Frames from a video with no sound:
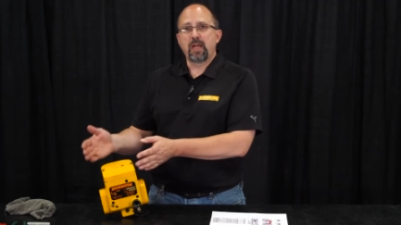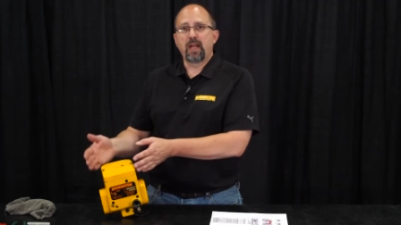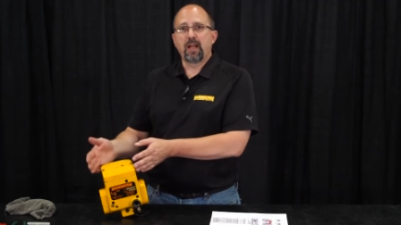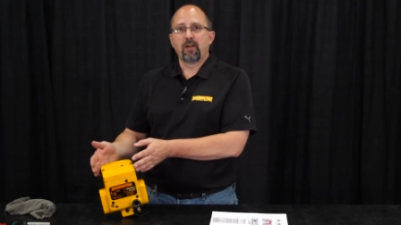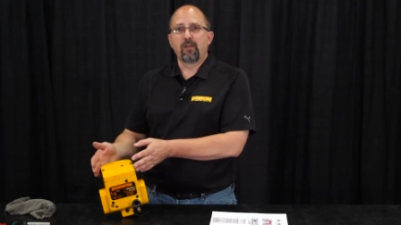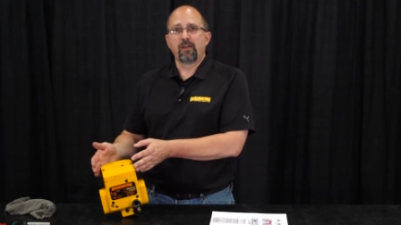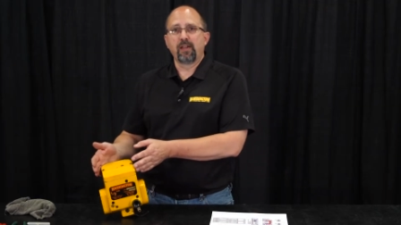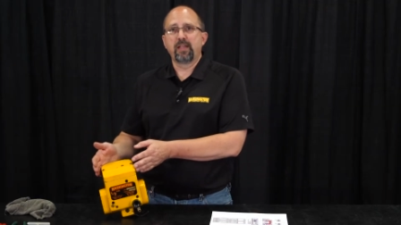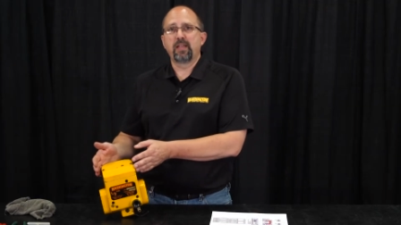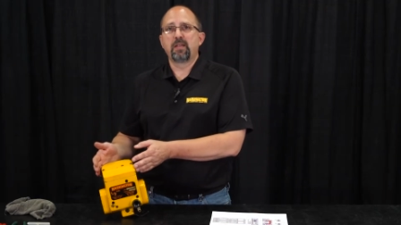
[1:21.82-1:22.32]

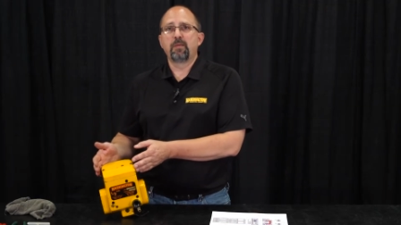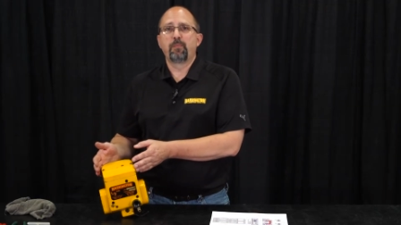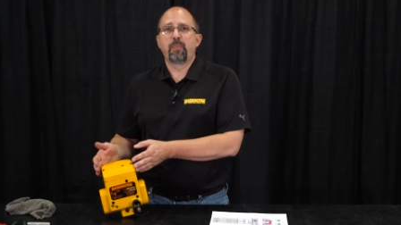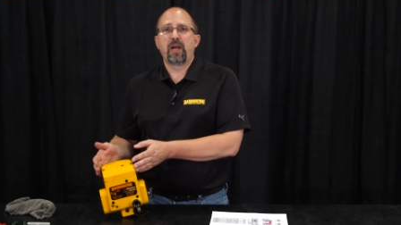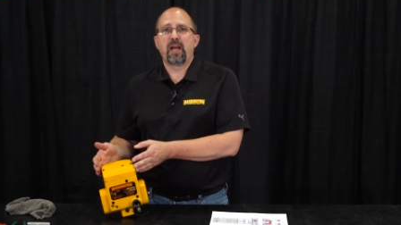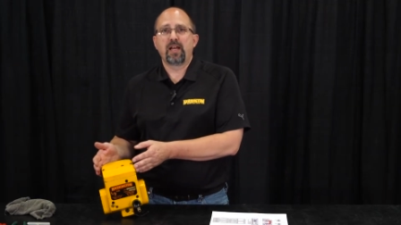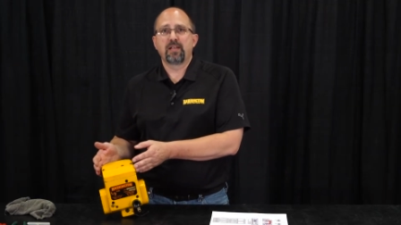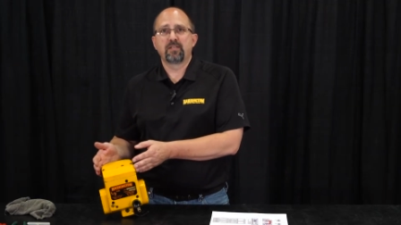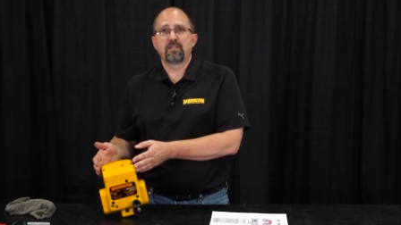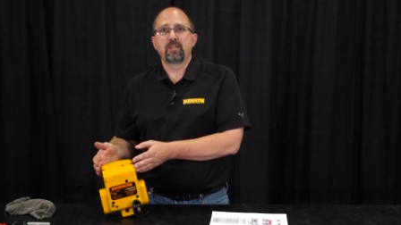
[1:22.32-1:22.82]
air leaking
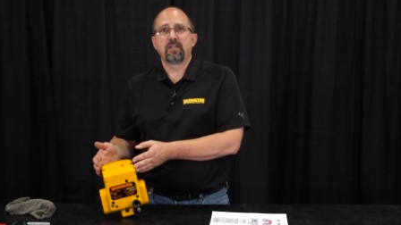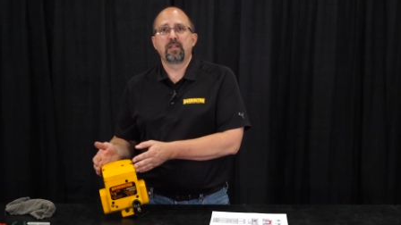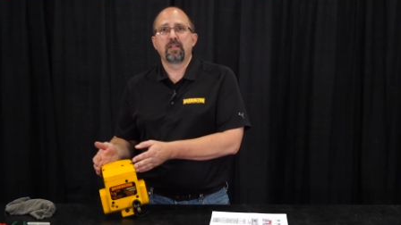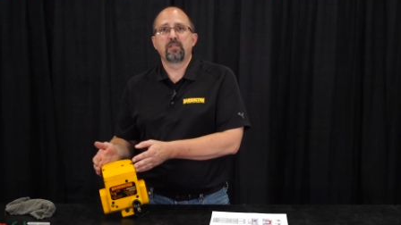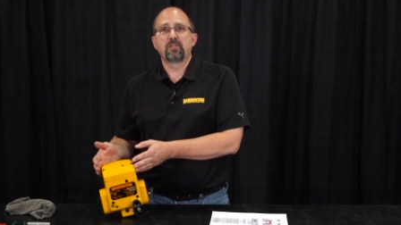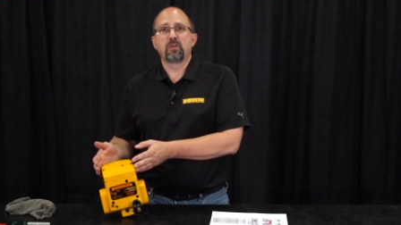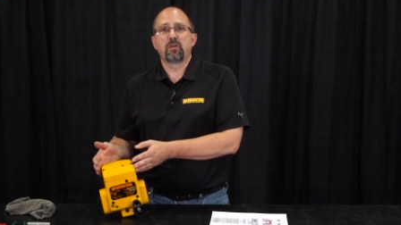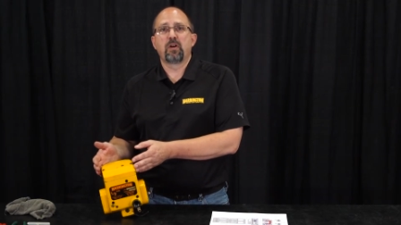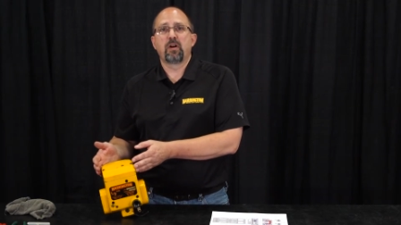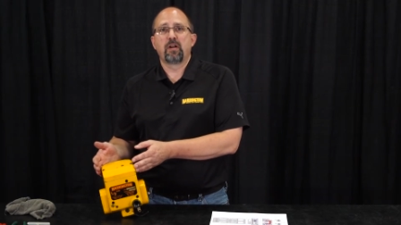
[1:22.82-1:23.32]
past the
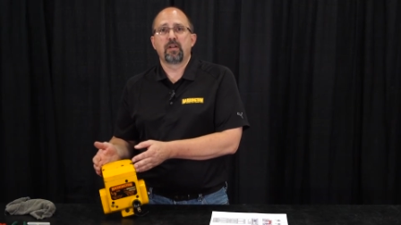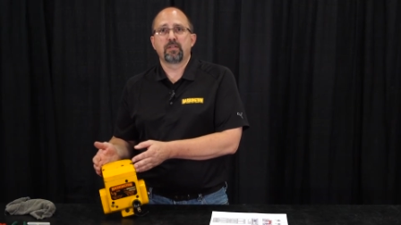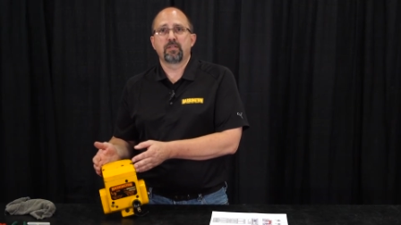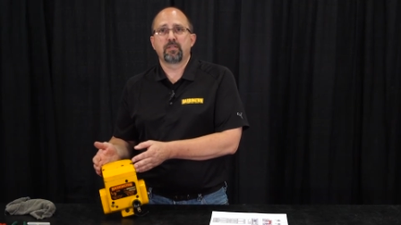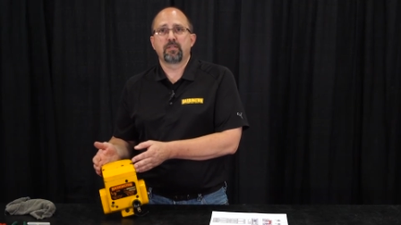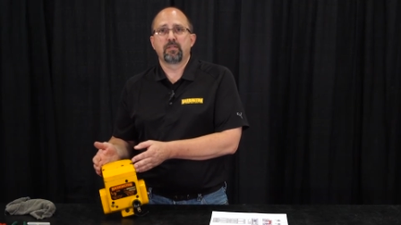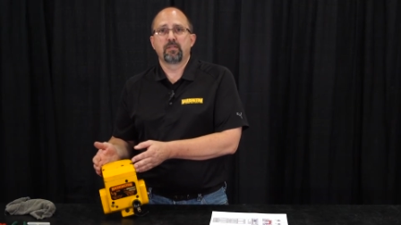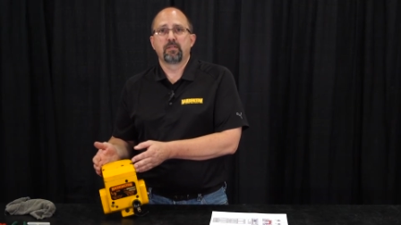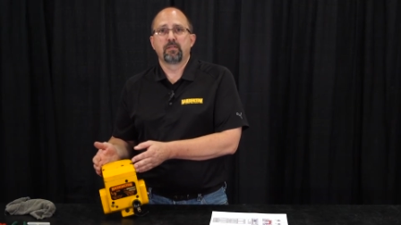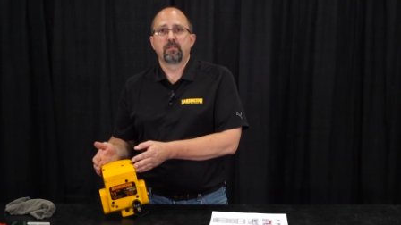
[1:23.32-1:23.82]

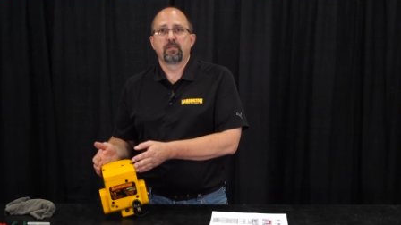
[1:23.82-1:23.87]
exhaust.